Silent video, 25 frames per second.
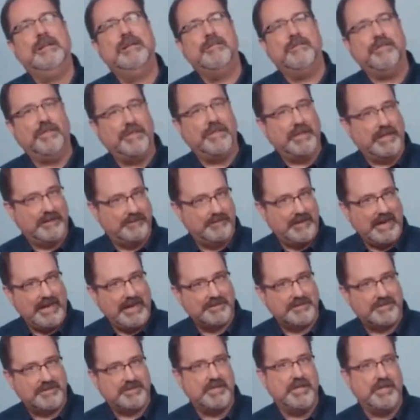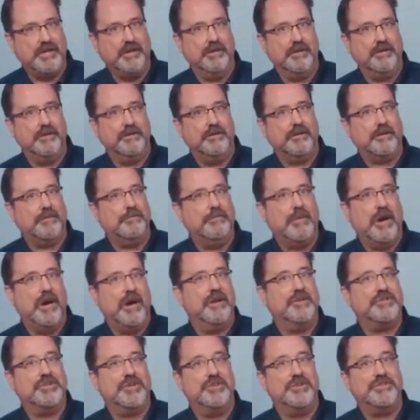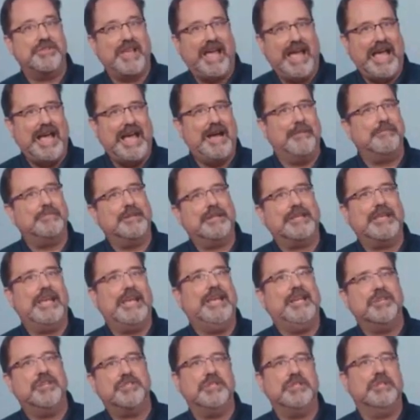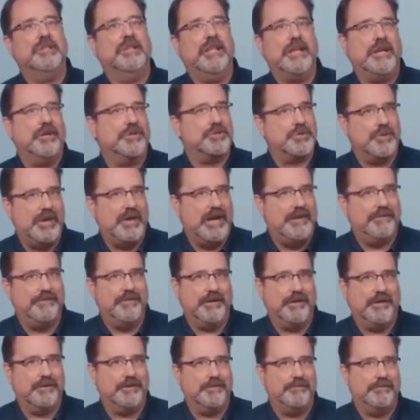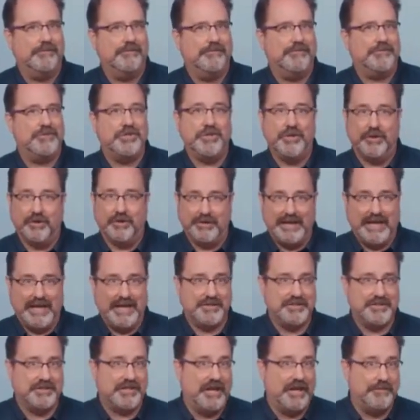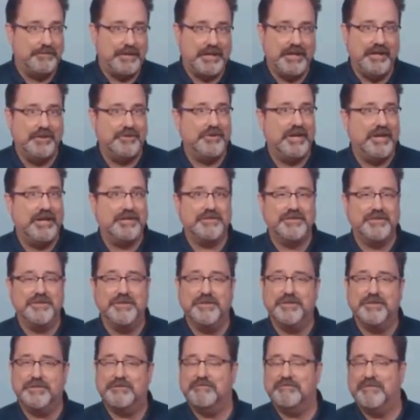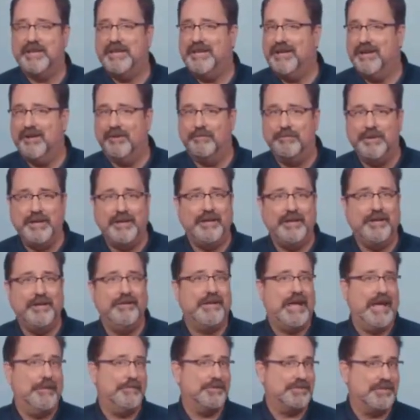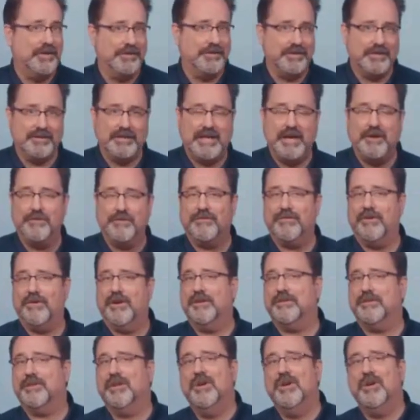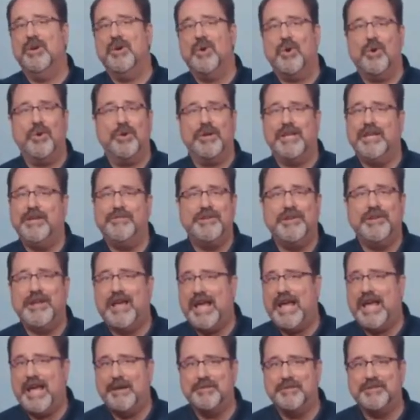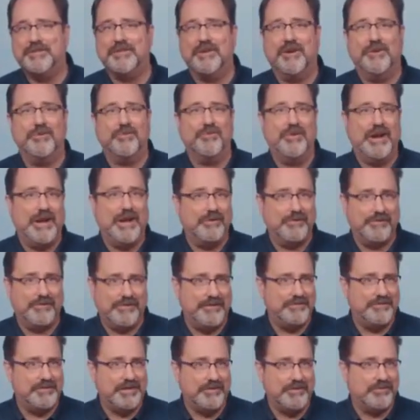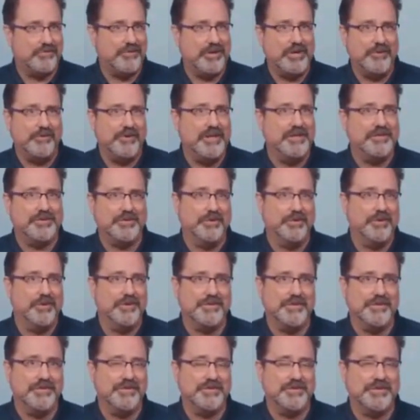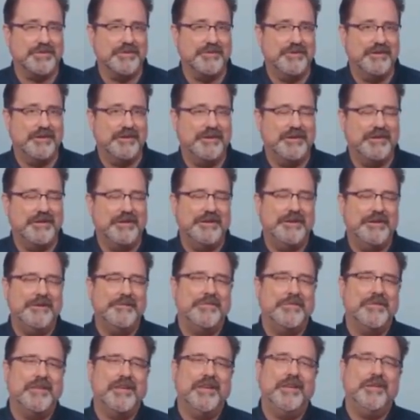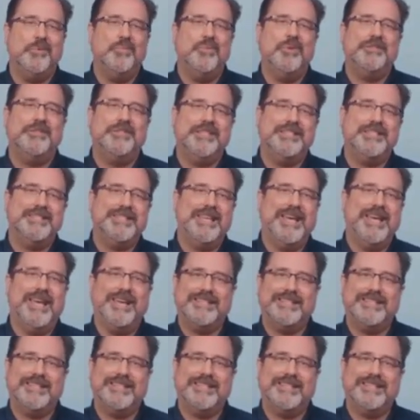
The advanced tier monitors application layer traffic to your Elastic IP addresses, ELB, Amazon CloudFront, or even Amazon Route 53 resources. It will detect